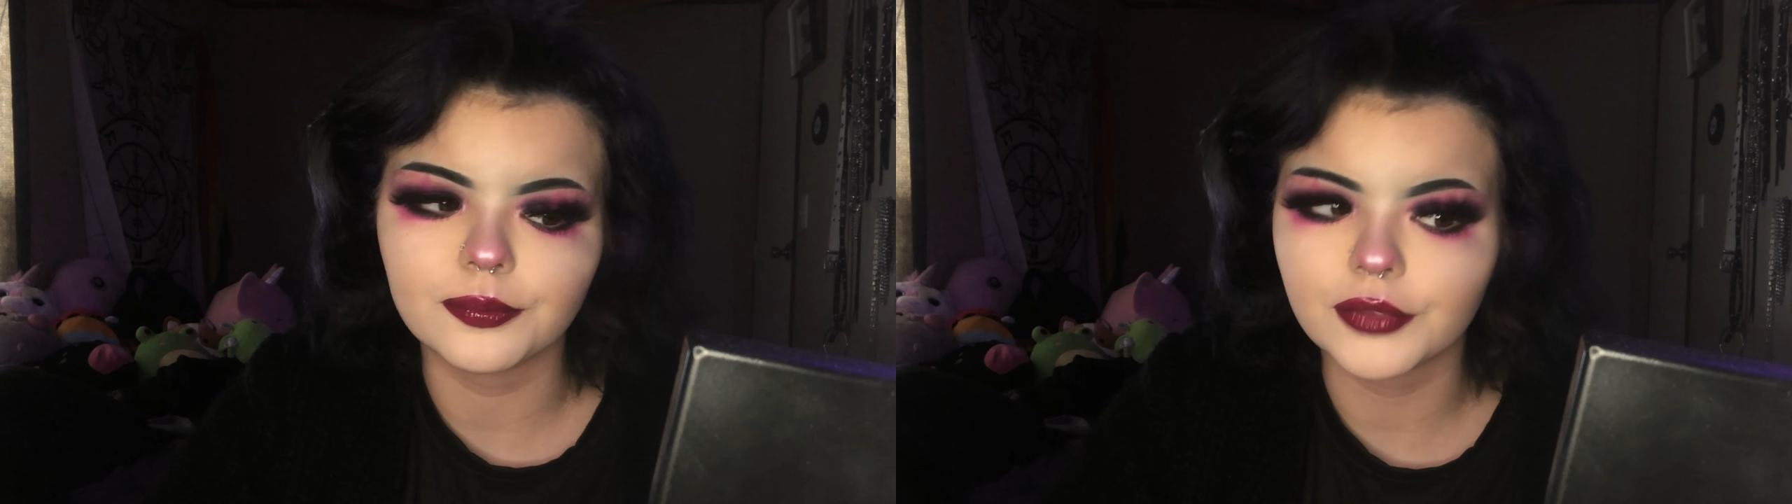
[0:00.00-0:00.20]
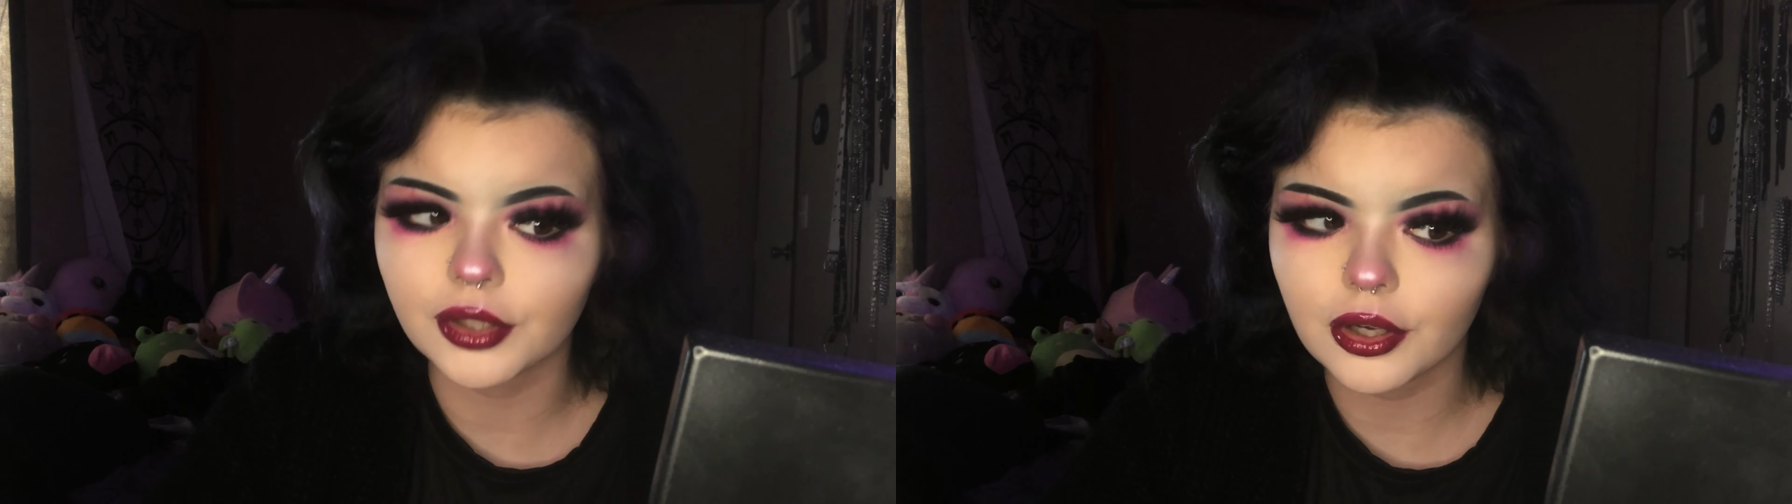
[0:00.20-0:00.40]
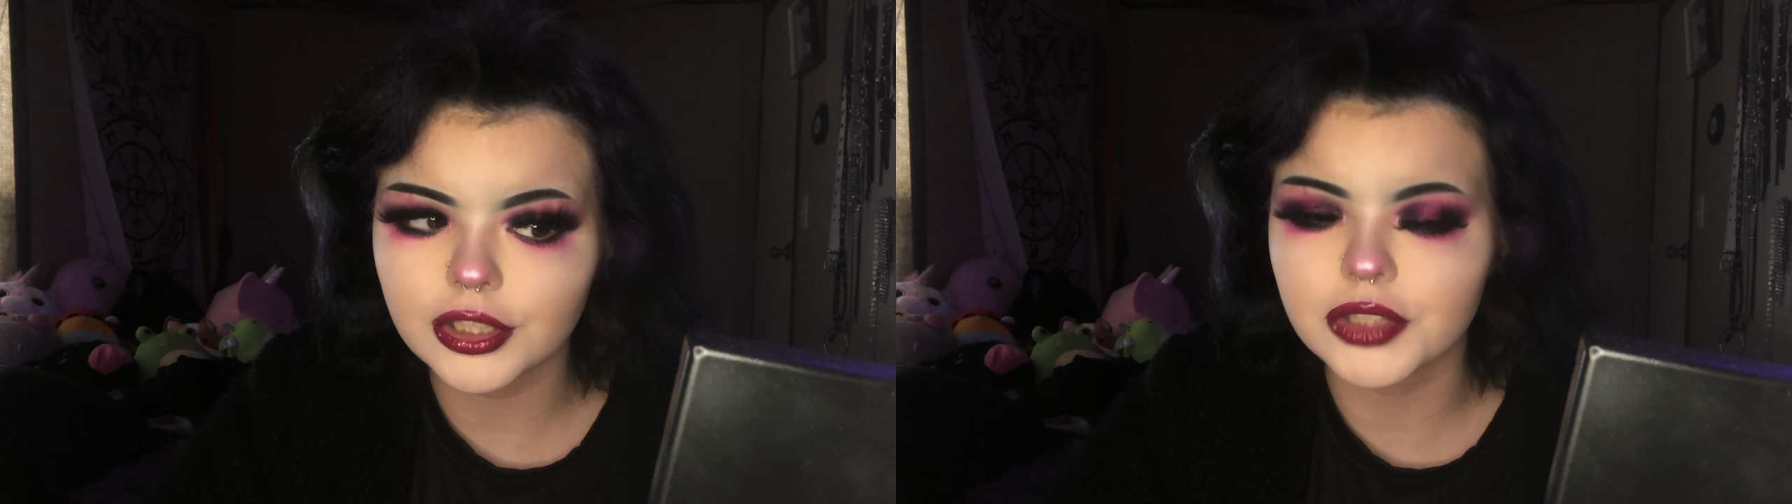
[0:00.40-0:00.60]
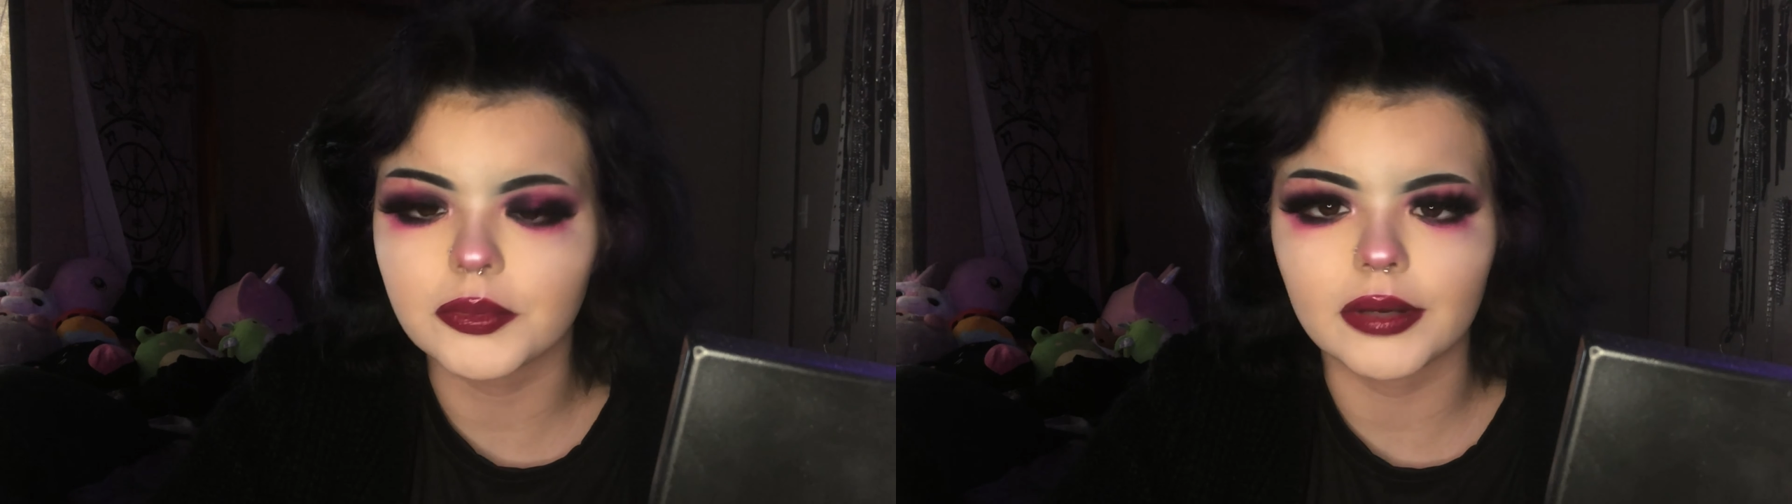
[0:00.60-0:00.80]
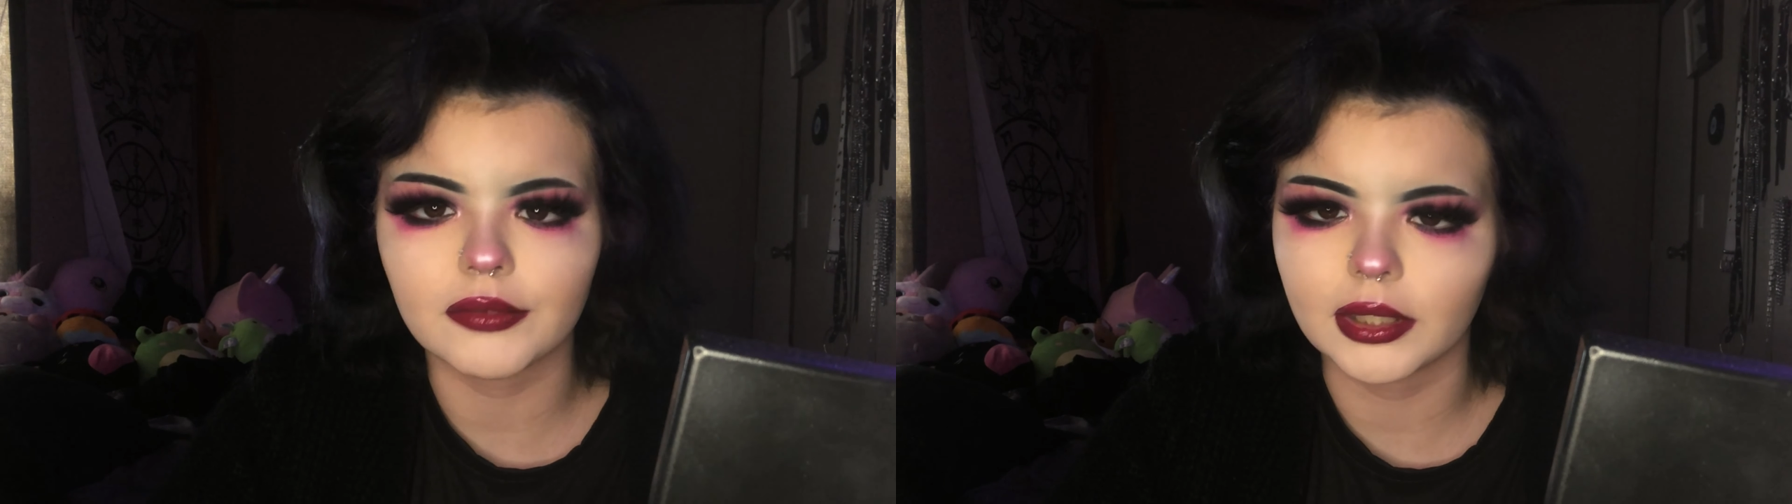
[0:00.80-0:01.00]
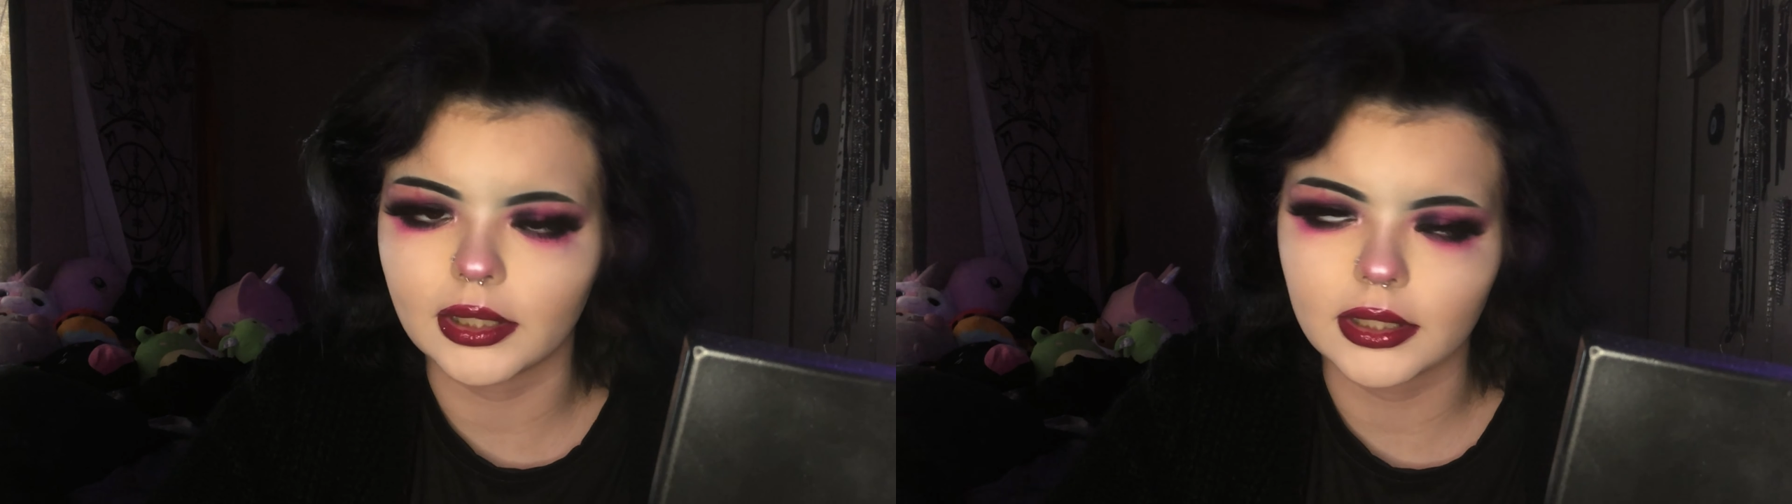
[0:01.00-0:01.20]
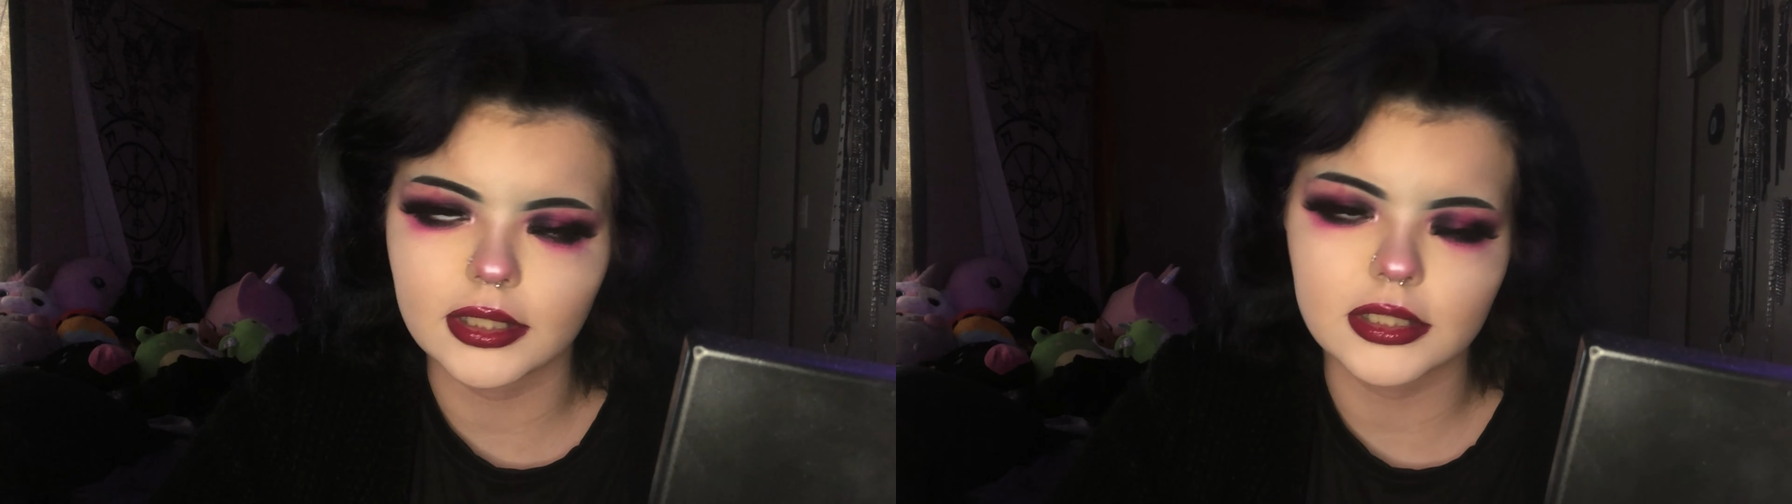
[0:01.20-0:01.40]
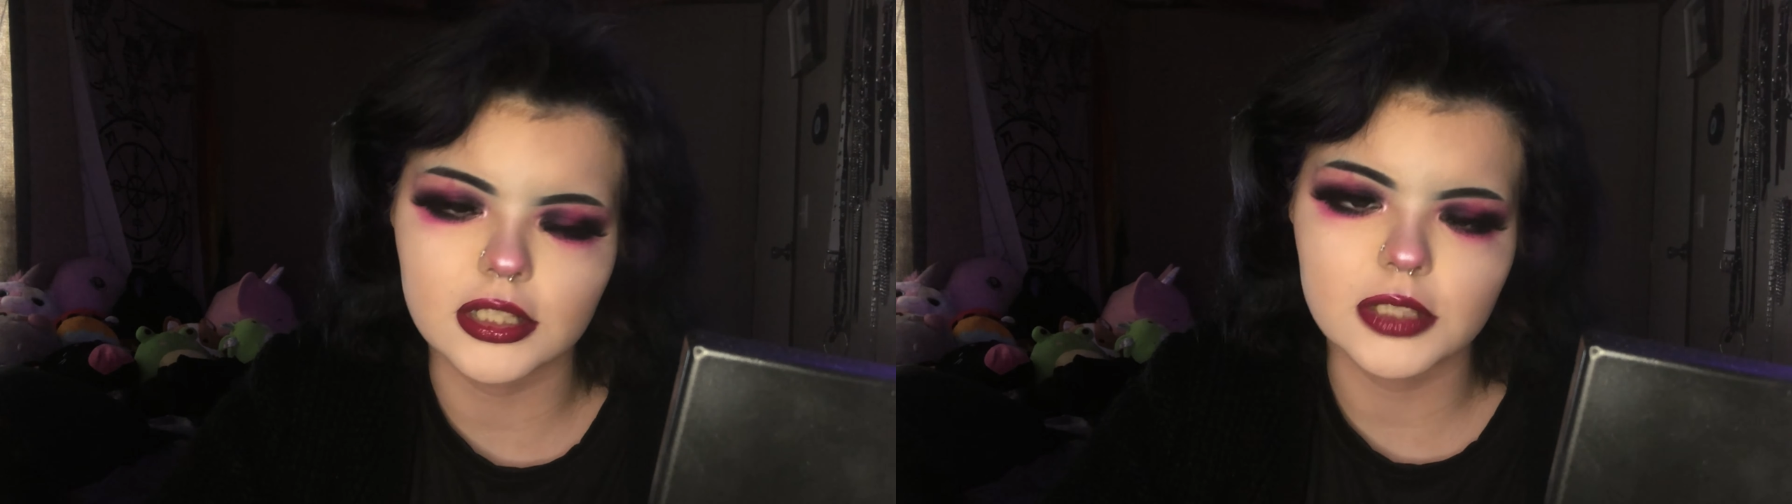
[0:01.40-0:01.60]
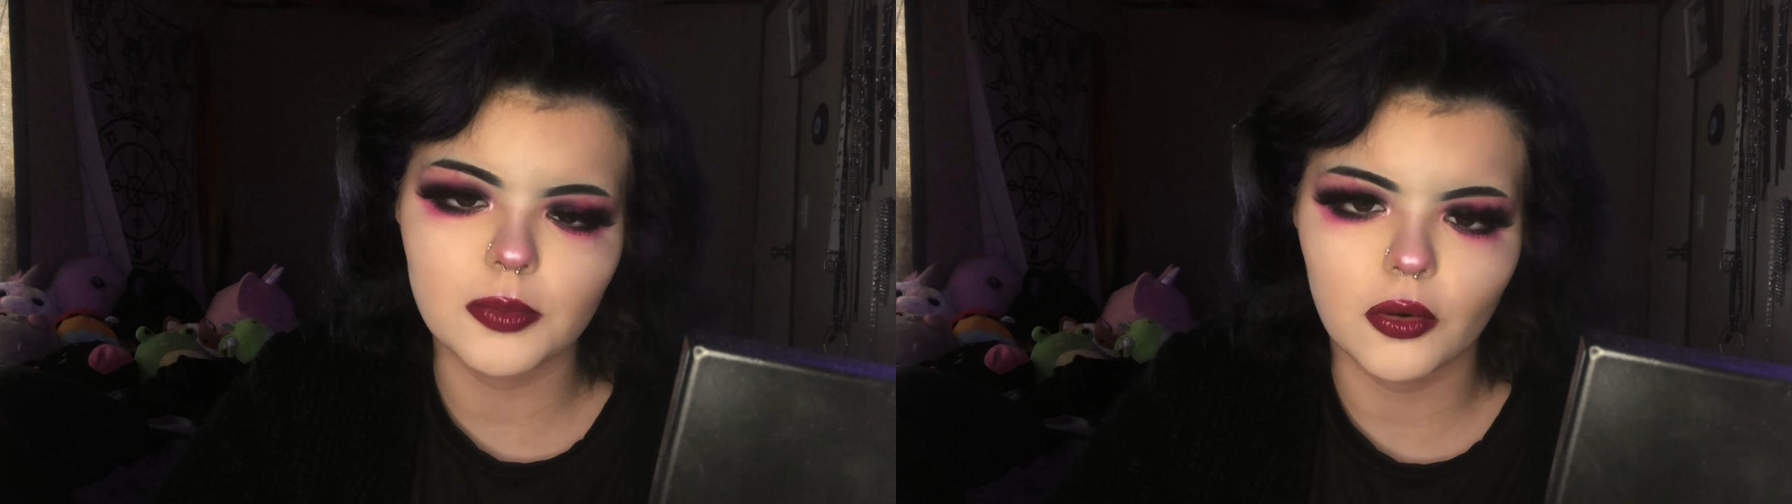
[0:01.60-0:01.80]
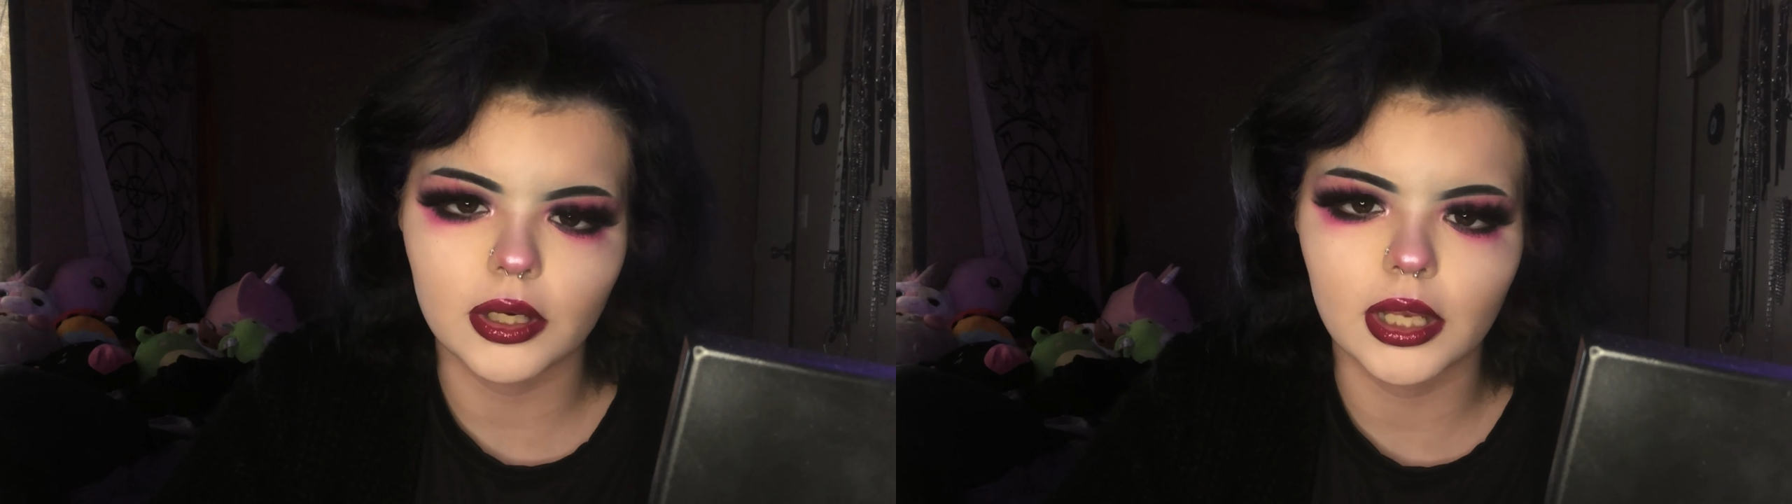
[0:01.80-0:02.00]
the contour, everything like that, because it's
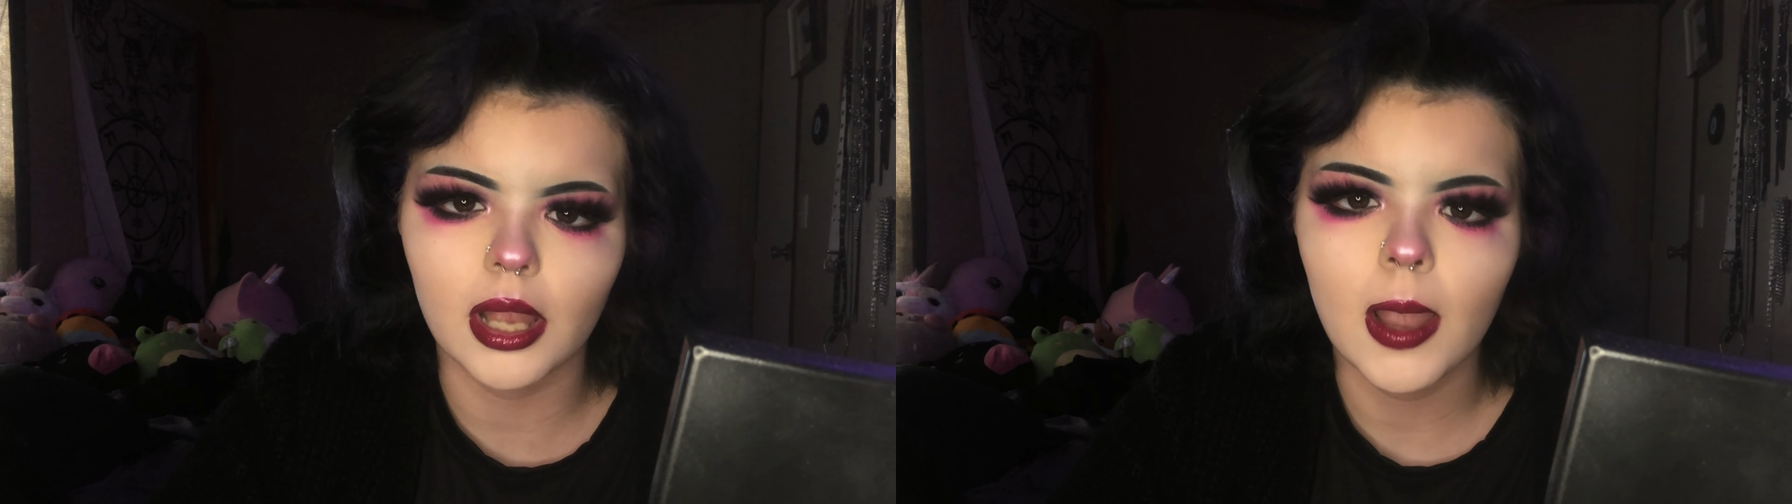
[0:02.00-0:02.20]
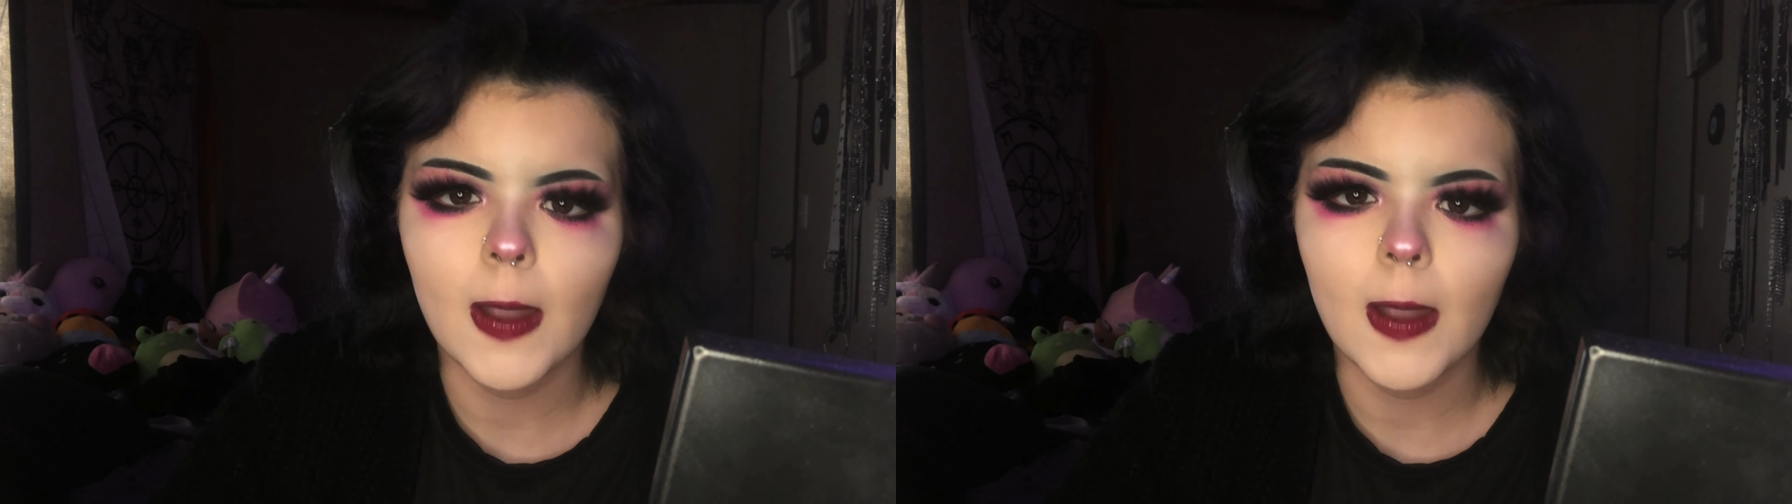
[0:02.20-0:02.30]
boring.